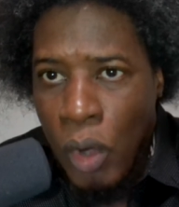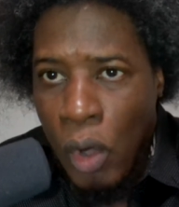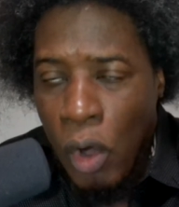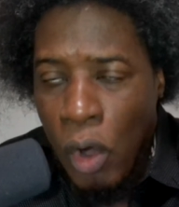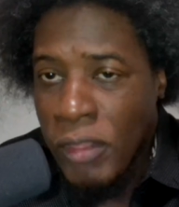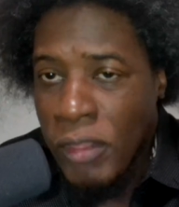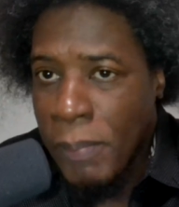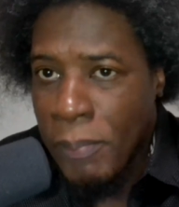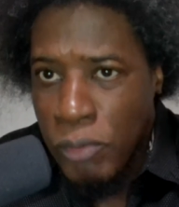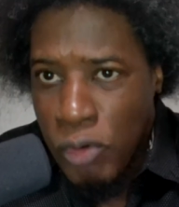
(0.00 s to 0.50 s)

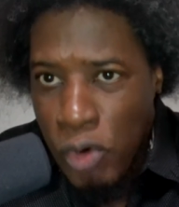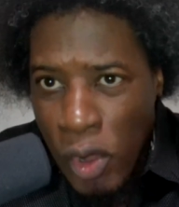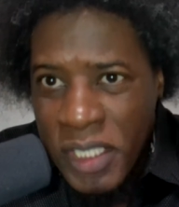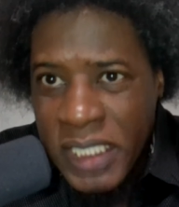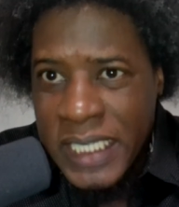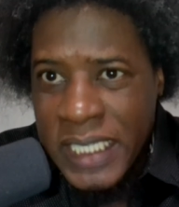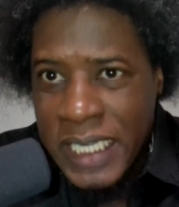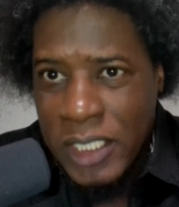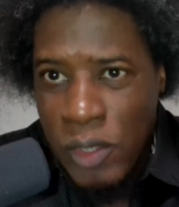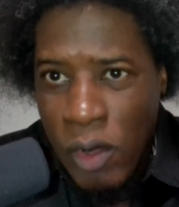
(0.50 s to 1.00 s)
or the
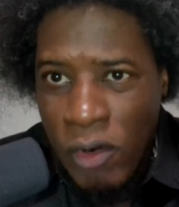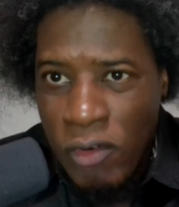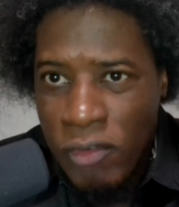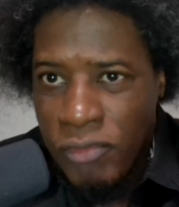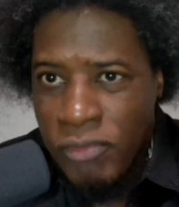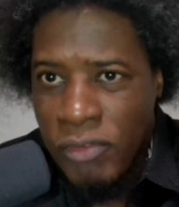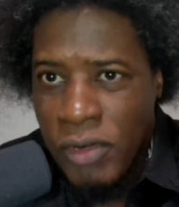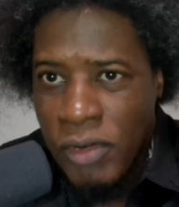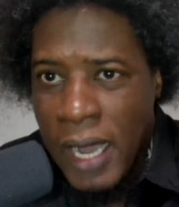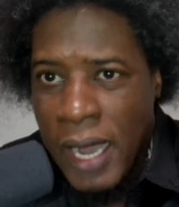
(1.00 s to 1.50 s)
process
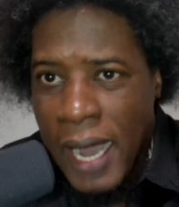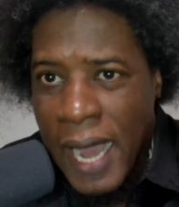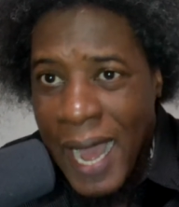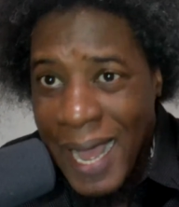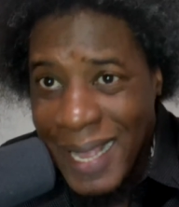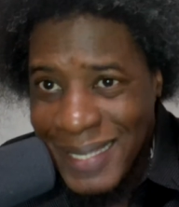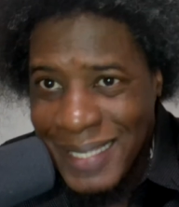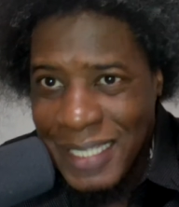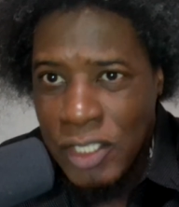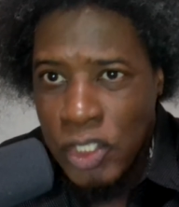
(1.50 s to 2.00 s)
of
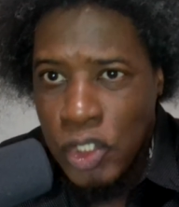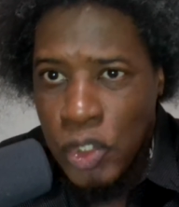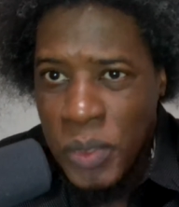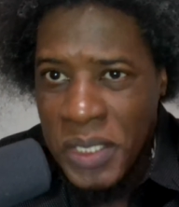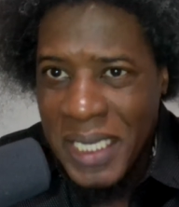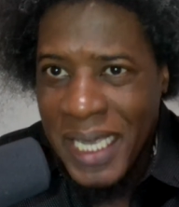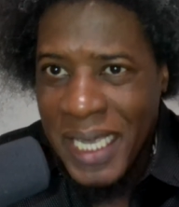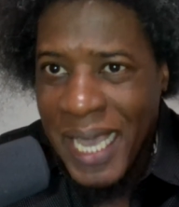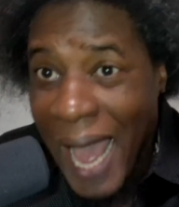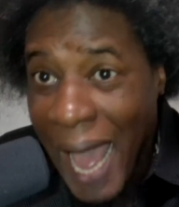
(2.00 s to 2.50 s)
us
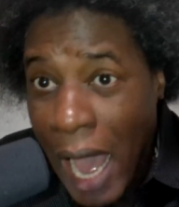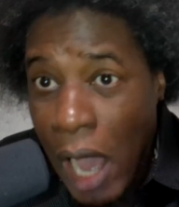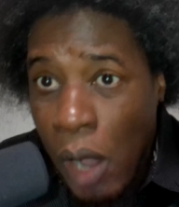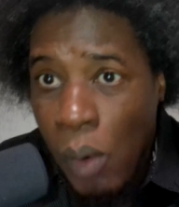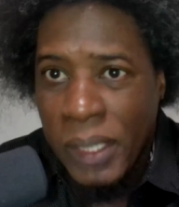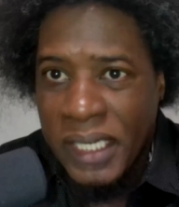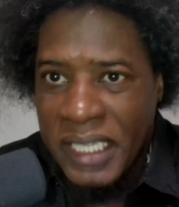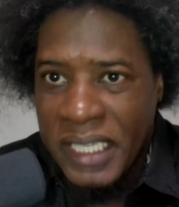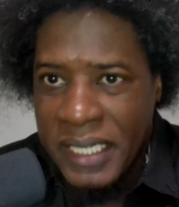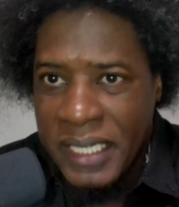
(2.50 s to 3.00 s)
choosing
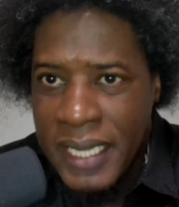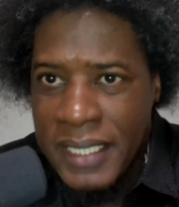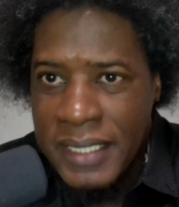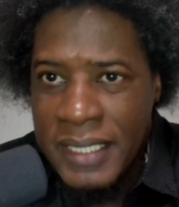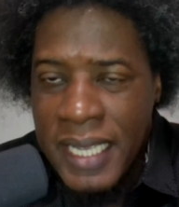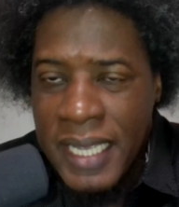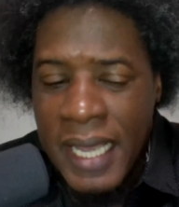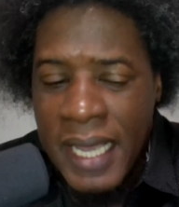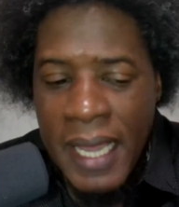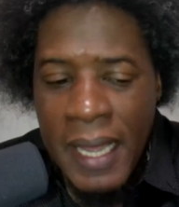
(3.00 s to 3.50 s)
our
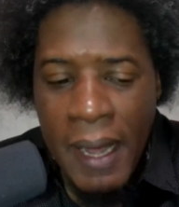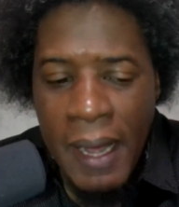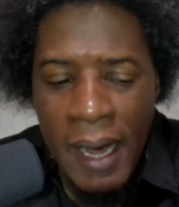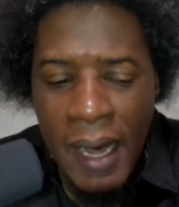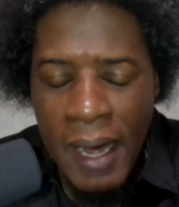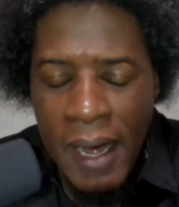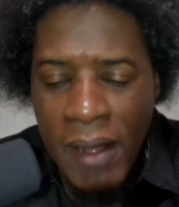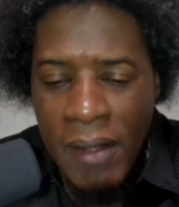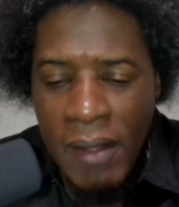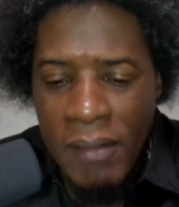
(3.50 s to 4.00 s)
leaders,
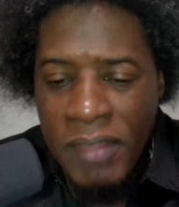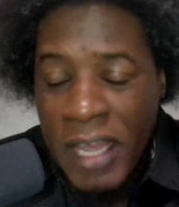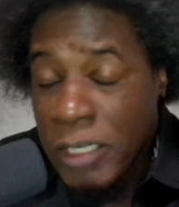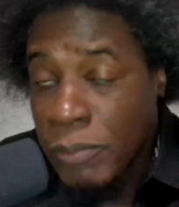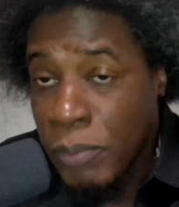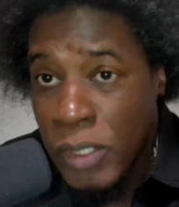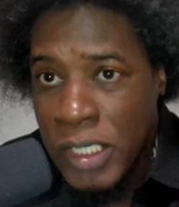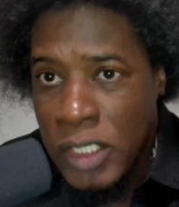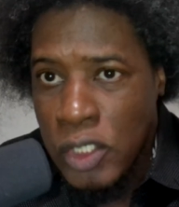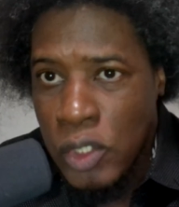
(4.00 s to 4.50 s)
that
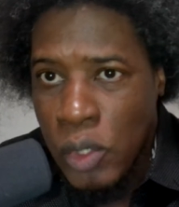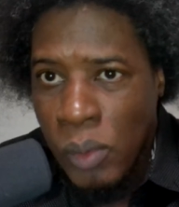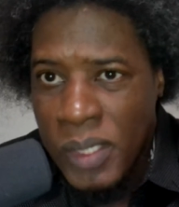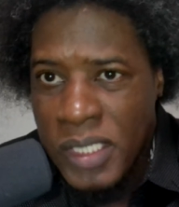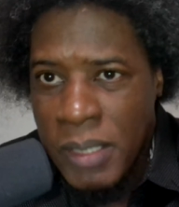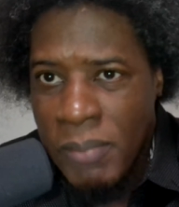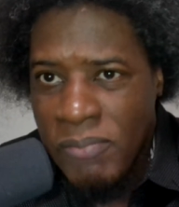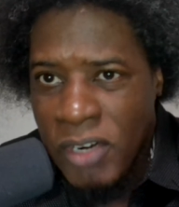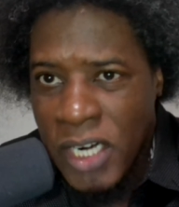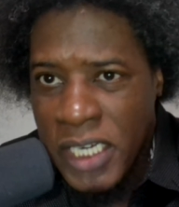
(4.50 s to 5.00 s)
process is
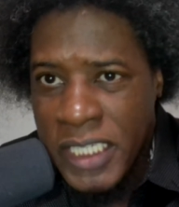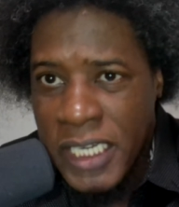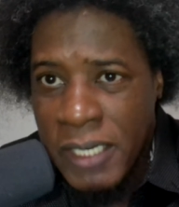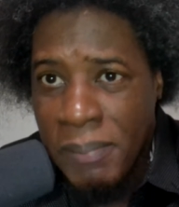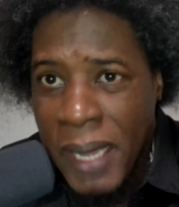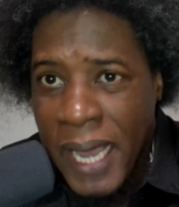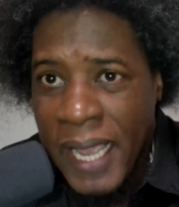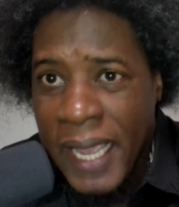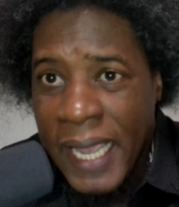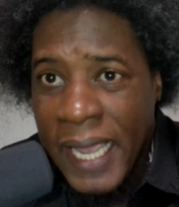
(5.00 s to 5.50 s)
always subverted
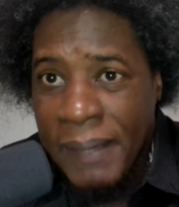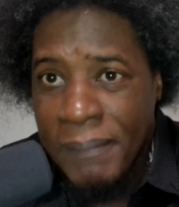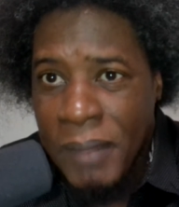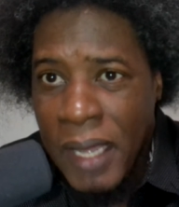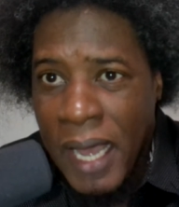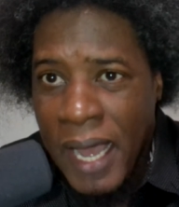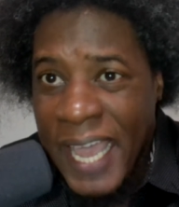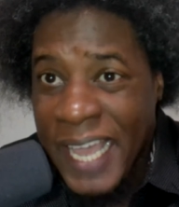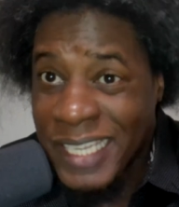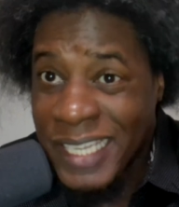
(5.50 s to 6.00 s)
by
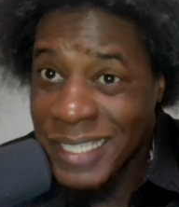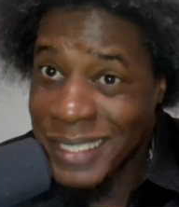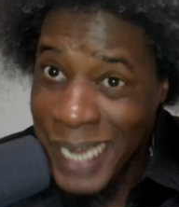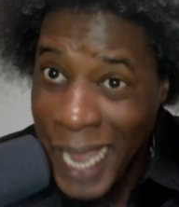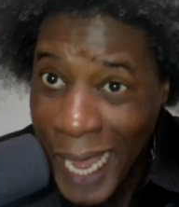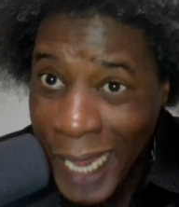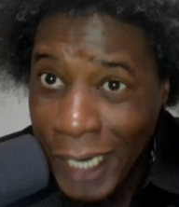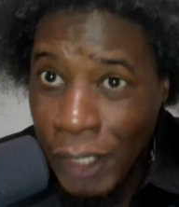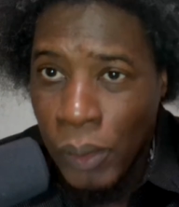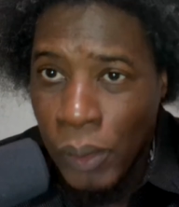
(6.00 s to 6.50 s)

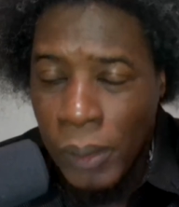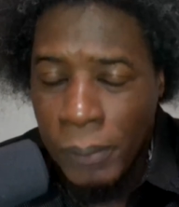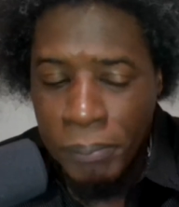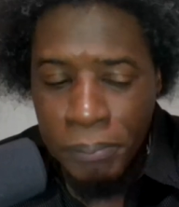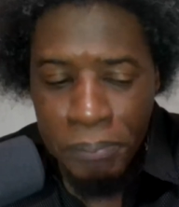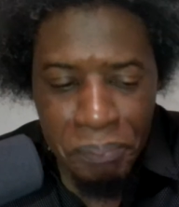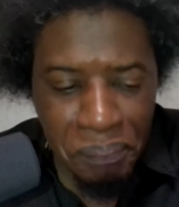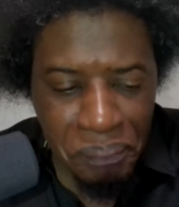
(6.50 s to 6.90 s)
external